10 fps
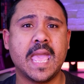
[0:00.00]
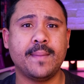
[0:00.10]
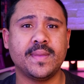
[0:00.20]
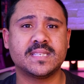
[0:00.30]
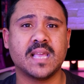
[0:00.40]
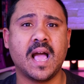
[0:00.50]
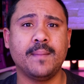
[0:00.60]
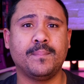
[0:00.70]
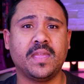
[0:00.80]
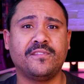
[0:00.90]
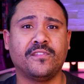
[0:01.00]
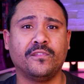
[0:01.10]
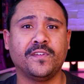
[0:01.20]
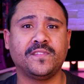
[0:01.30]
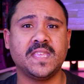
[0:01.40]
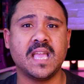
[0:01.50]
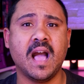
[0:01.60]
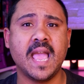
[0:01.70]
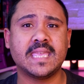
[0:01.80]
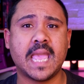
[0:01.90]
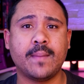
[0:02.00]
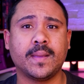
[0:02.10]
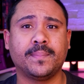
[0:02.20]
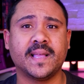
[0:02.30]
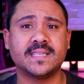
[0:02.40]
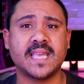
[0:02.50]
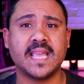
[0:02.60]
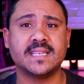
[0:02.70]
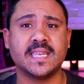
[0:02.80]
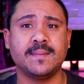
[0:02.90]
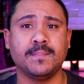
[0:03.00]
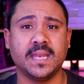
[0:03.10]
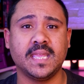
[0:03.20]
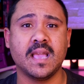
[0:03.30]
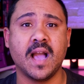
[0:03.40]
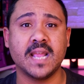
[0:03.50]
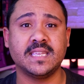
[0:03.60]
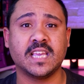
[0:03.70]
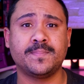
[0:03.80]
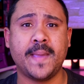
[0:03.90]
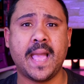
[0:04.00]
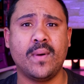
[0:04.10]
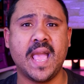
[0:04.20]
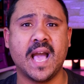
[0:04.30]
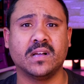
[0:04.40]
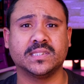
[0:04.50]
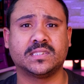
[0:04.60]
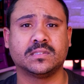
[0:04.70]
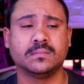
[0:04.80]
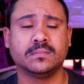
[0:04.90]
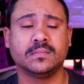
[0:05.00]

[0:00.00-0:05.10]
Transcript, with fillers: M S I B four fifty I Gaming Plus A C Mini I T X powerhouse.